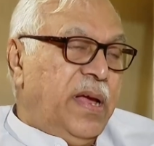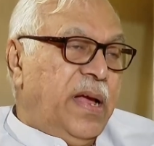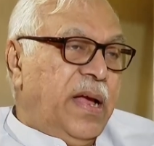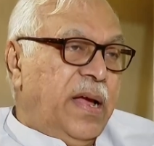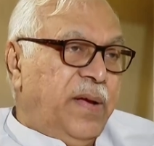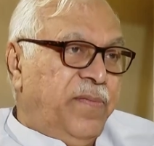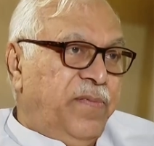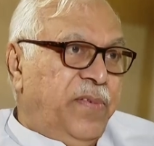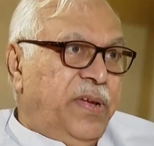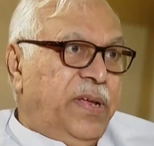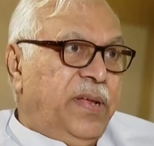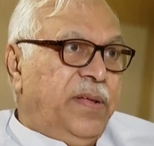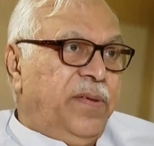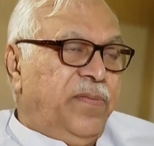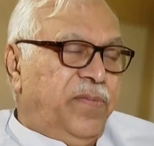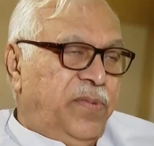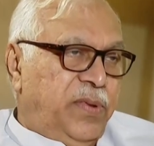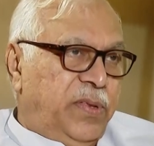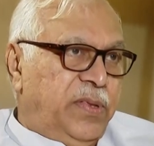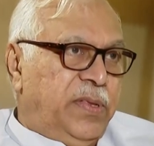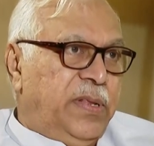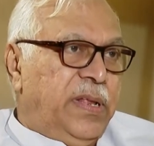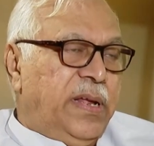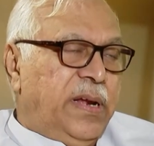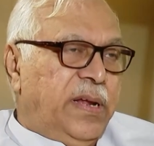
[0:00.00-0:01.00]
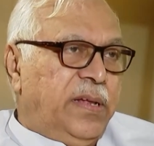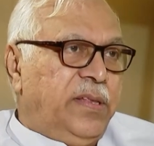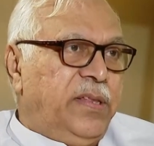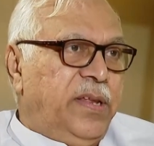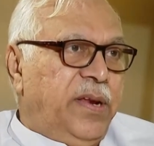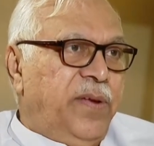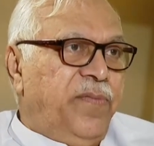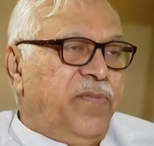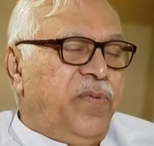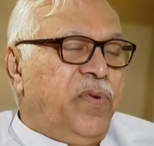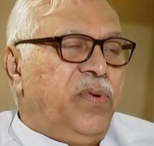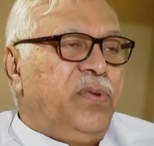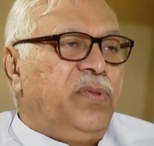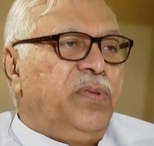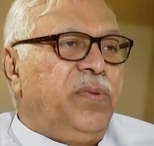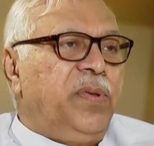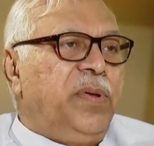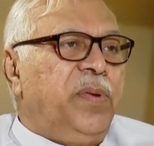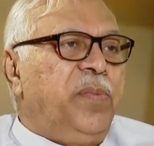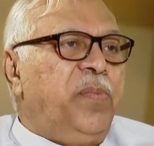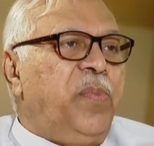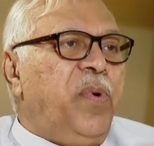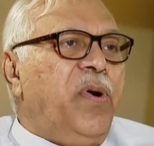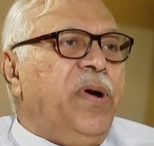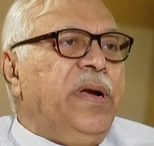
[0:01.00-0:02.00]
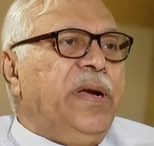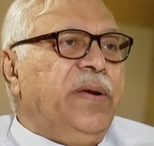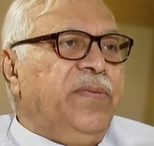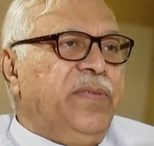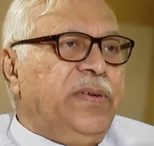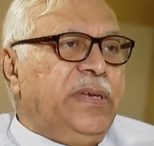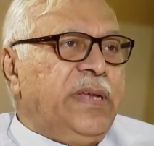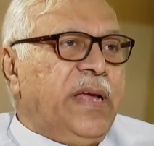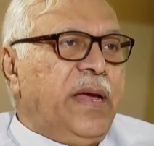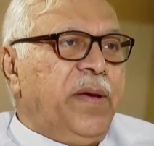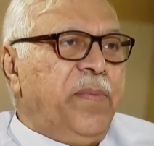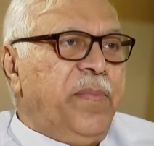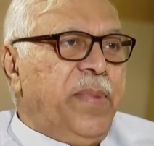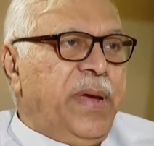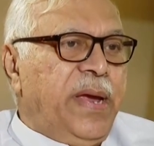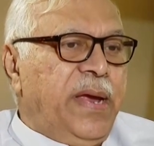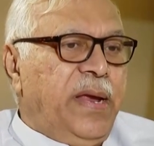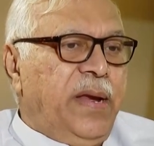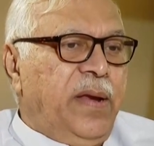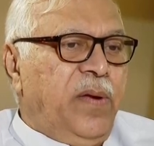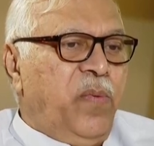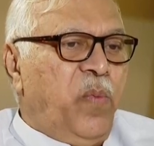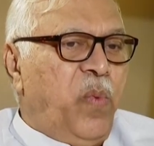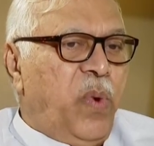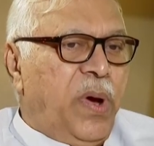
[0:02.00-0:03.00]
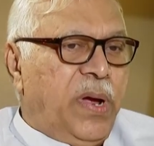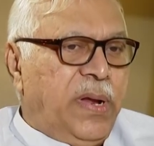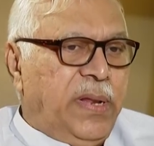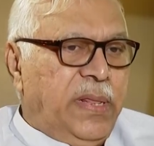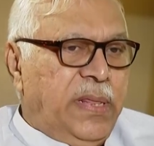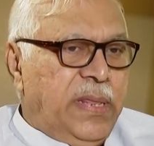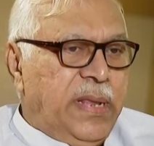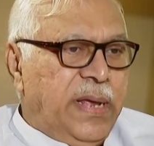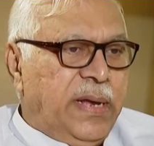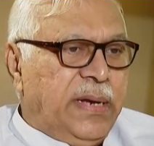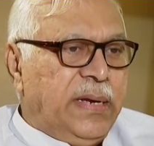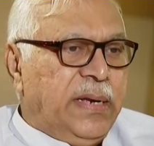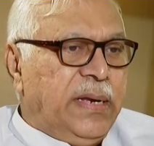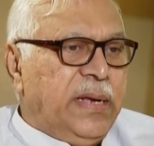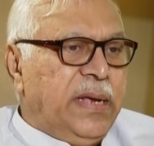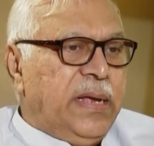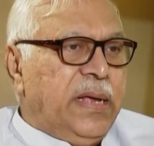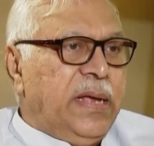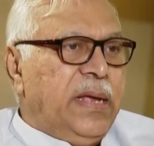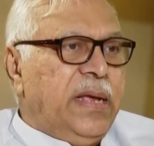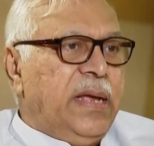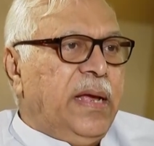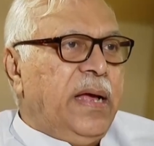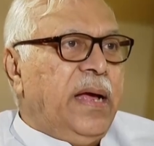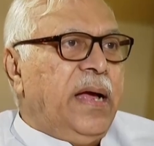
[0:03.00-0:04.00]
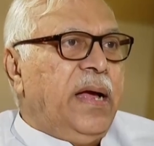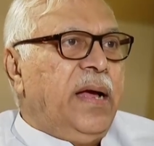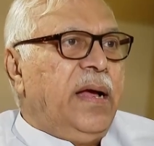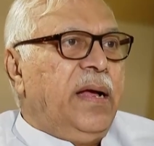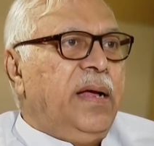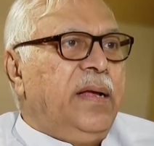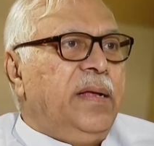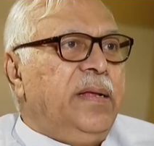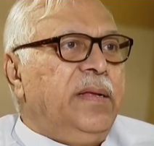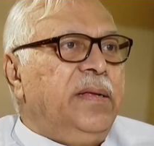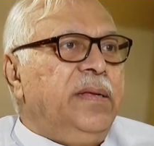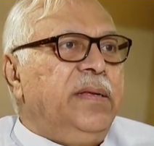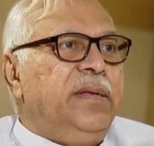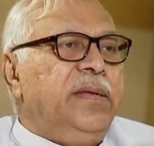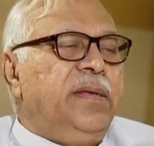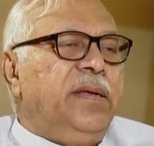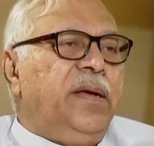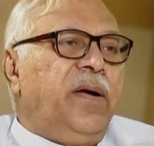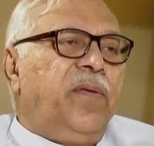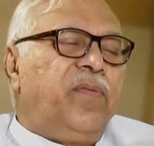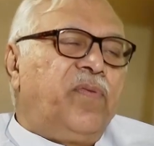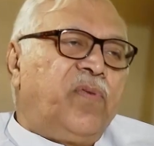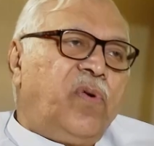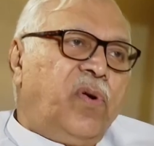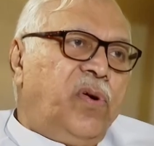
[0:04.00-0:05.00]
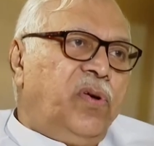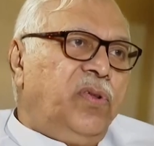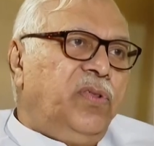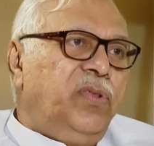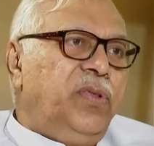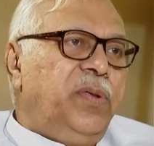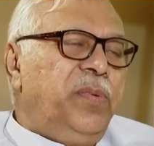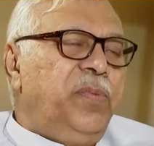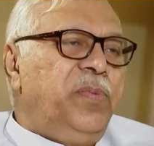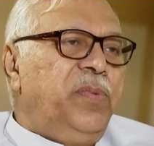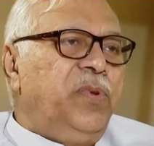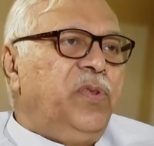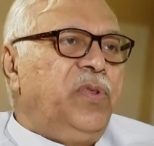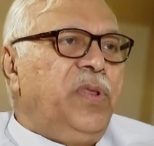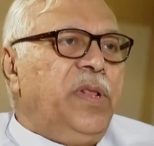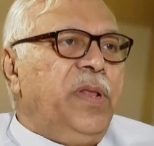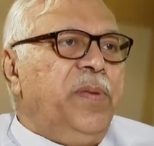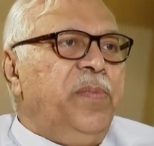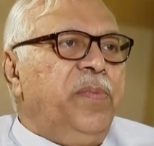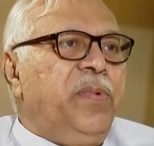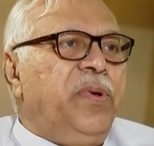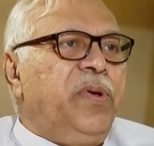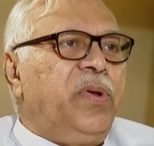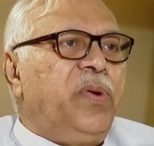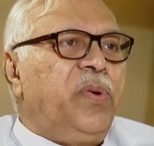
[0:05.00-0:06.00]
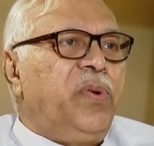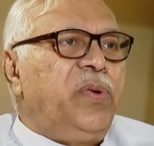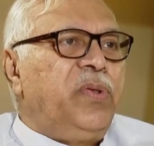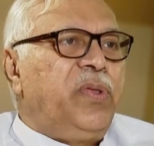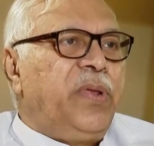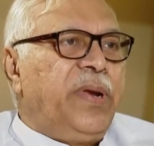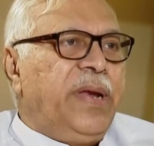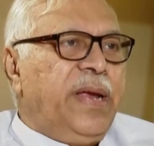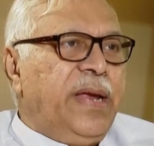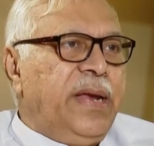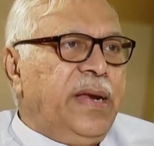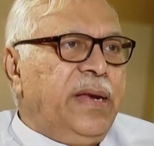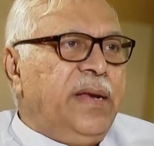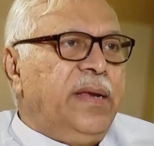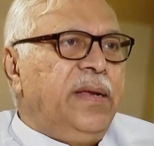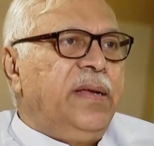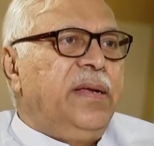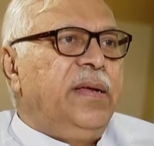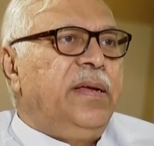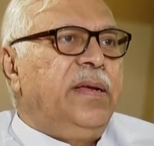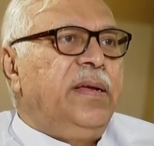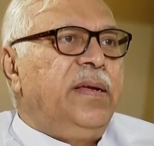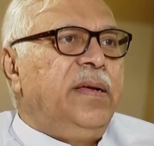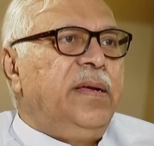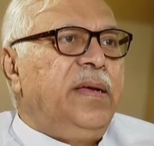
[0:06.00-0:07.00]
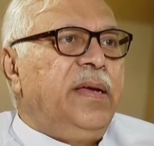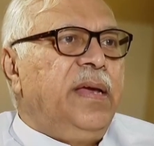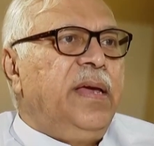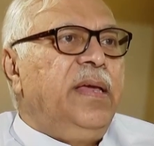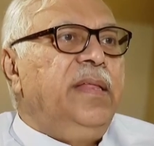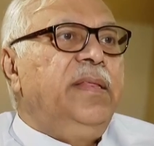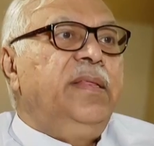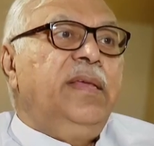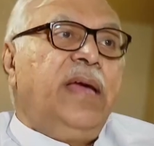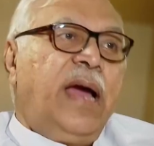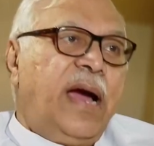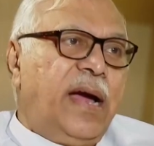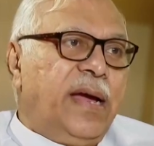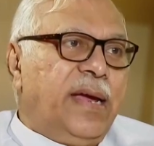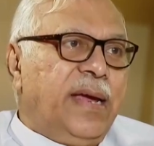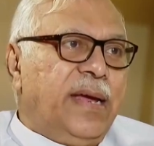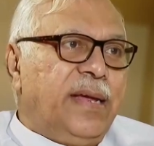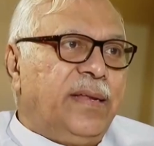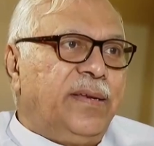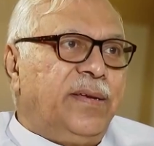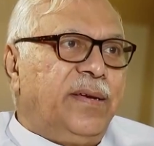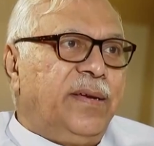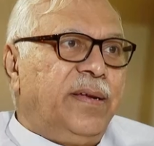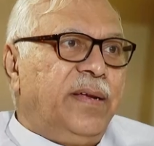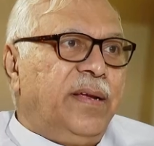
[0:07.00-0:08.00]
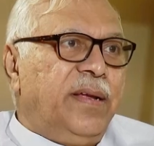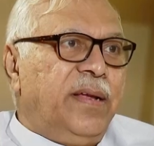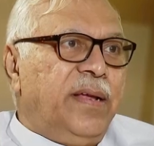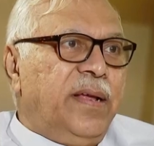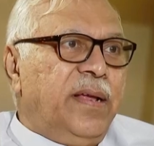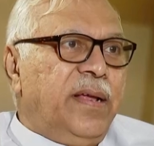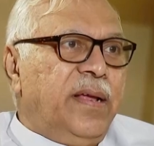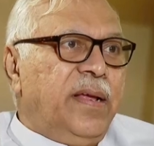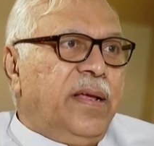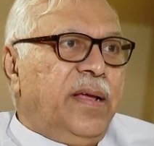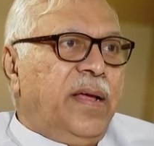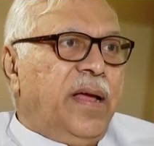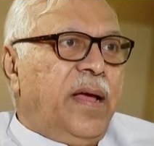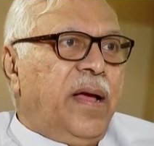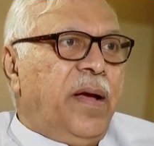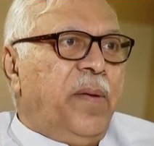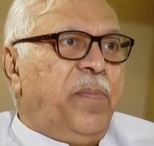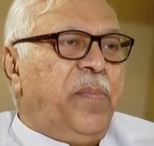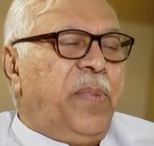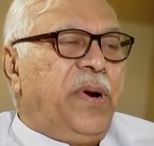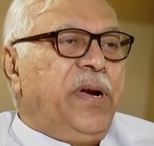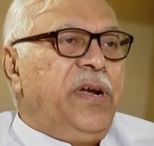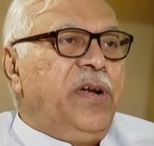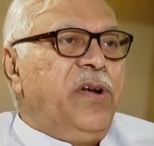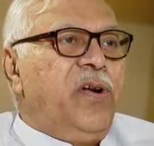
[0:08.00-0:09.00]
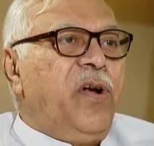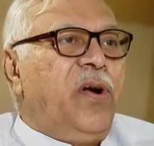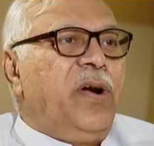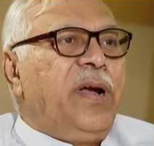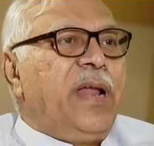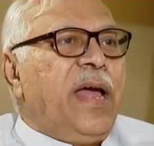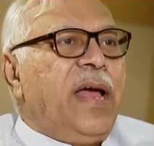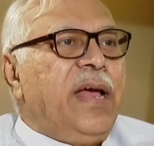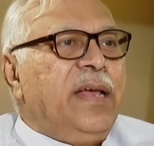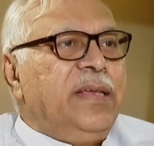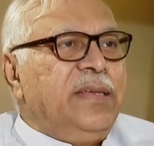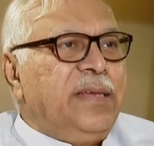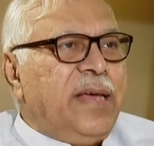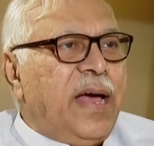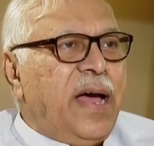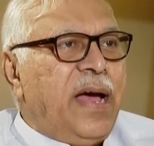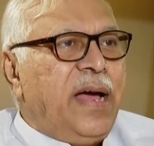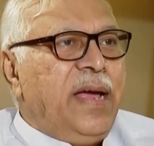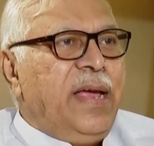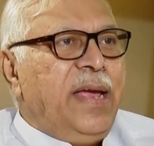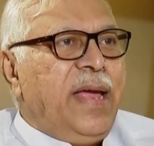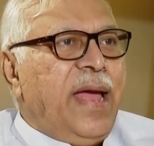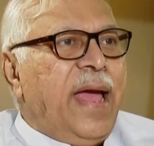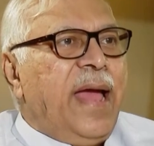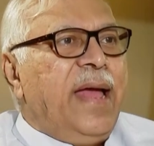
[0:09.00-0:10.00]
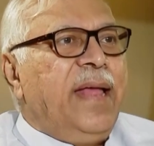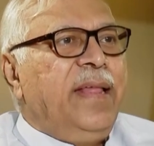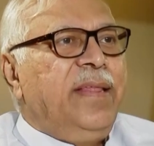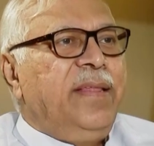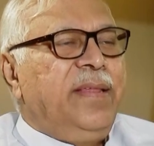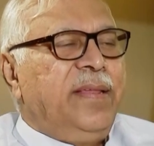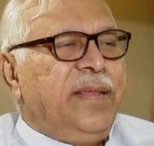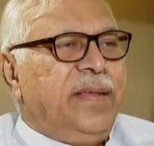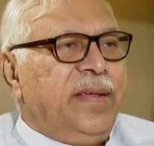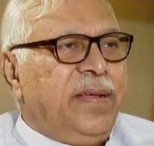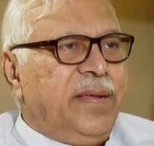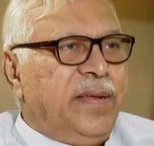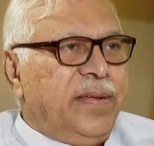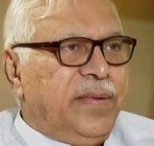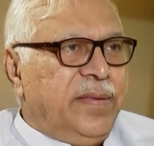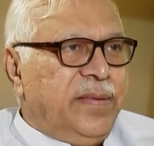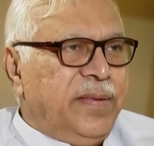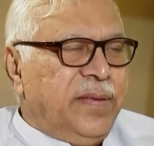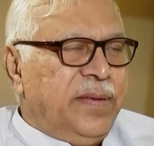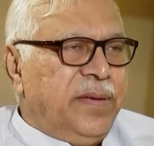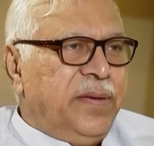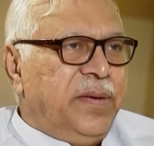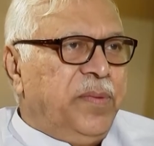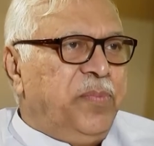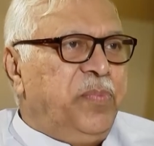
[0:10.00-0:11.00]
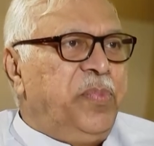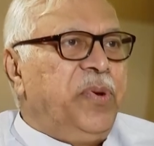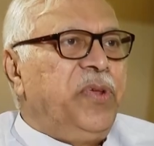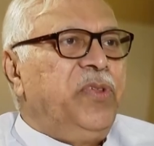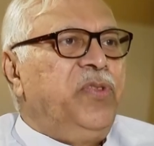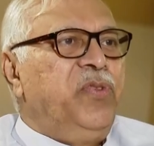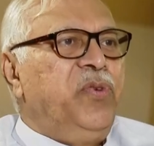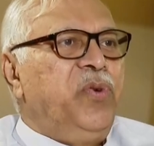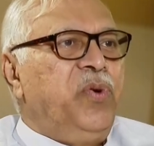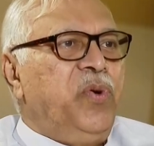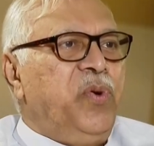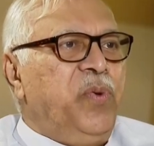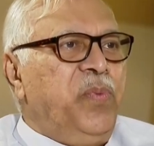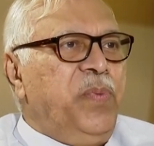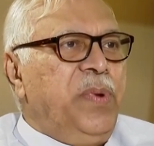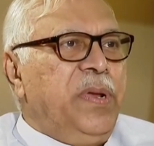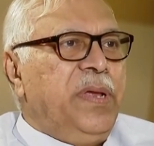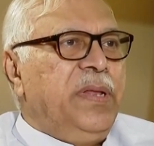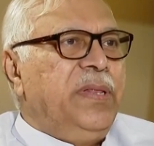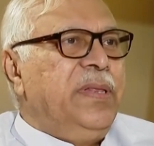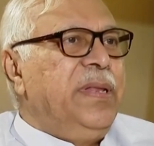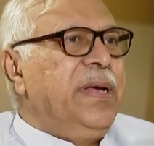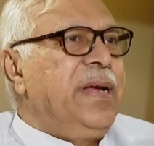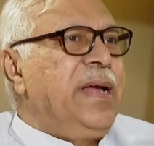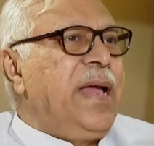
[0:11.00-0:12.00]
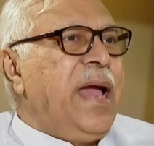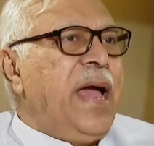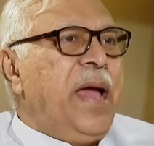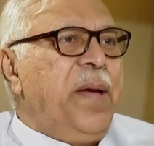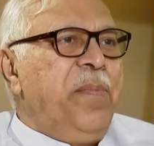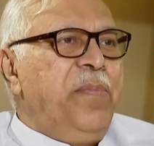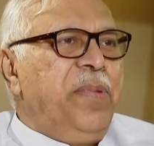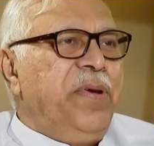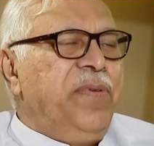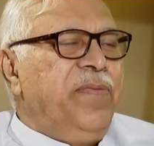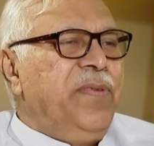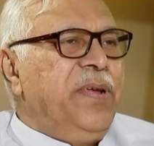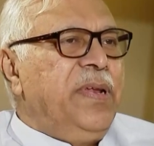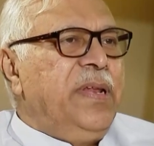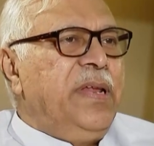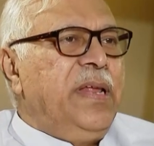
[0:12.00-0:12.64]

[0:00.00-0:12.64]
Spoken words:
There are three, fourth points which I made. One, that Of course, the Muslim growth rate is the highest, but not as high as presumed. The gap between